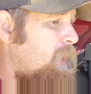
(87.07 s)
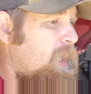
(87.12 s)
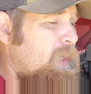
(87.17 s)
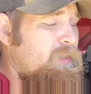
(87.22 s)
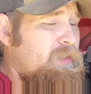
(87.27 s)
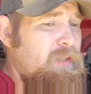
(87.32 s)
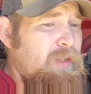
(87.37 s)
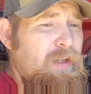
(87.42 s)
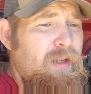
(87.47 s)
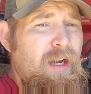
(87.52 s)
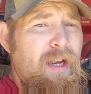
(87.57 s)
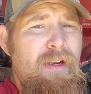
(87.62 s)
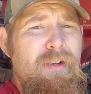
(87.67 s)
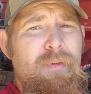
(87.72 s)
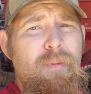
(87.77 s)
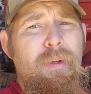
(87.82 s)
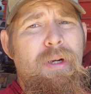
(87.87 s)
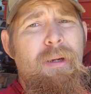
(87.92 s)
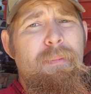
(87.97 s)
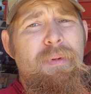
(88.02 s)
last year, and I
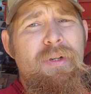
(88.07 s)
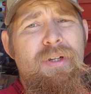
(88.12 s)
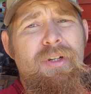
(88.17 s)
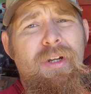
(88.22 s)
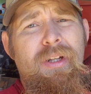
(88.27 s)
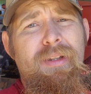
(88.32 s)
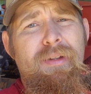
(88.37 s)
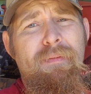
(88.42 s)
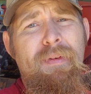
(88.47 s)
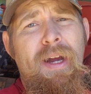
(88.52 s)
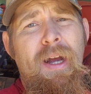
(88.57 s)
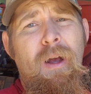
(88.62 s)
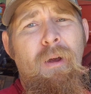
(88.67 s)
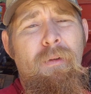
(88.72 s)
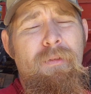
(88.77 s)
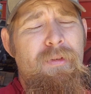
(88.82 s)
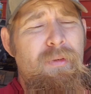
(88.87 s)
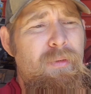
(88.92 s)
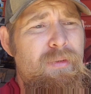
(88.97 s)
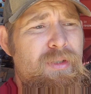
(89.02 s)
just went up and shut the
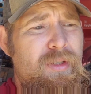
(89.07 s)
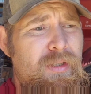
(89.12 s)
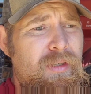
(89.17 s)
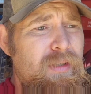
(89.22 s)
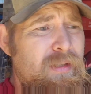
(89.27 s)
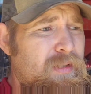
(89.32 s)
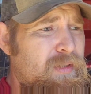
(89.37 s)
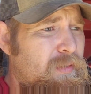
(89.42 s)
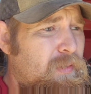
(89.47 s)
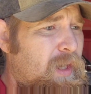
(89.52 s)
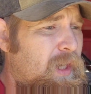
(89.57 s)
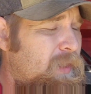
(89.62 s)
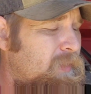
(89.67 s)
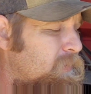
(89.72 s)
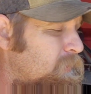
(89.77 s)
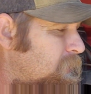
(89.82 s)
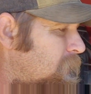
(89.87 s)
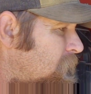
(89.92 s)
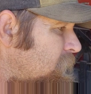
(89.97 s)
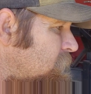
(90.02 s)
valve so she couldn't drain
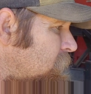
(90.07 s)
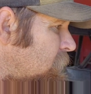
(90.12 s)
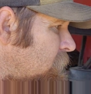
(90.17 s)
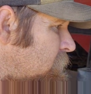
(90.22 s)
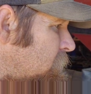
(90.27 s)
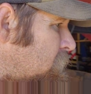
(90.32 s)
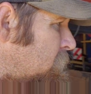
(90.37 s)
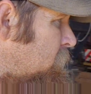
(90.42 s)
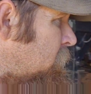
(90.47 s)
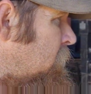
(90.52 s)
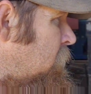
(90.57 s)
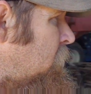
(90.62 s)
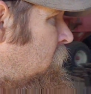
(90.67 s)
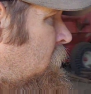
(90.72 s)
through that system.